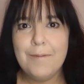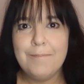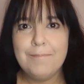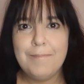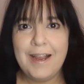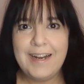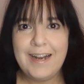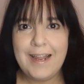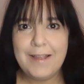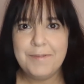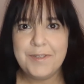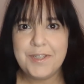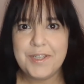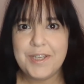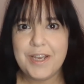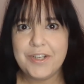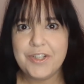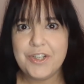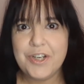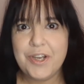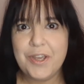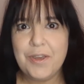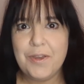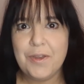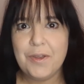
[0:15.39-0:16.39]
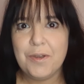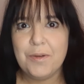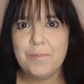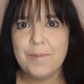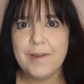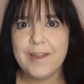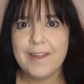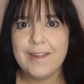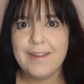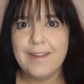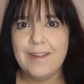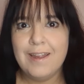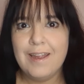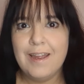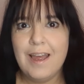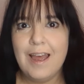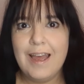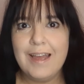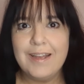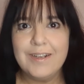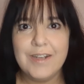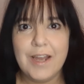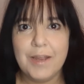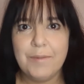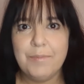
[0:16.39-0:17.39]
My name's Sascha Cooper, and